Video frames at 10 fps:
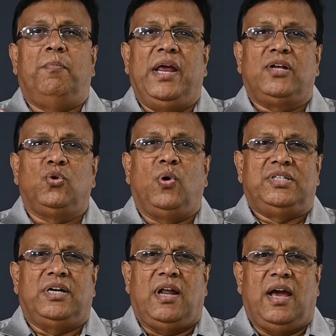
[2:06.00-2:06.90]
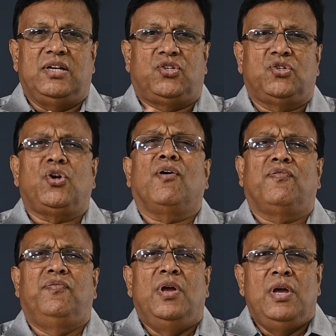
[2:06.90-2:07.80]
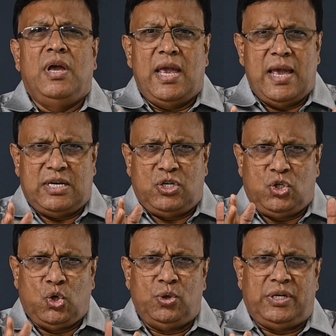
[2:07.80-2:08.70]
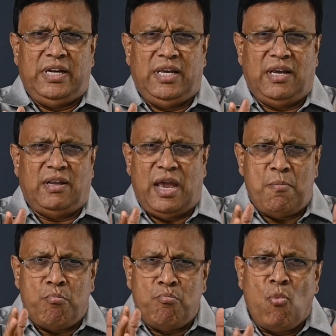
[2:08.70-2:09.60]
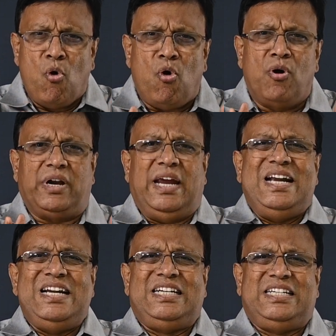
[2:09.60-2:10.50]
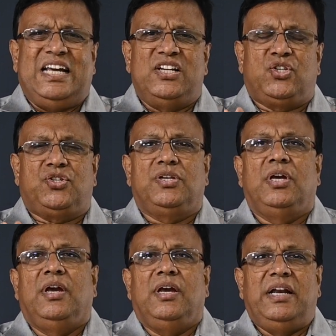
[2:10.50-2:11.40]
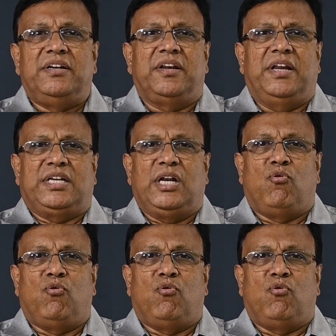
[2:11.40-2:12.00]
breakthrough agenda as a sort of a totally a, a more intense international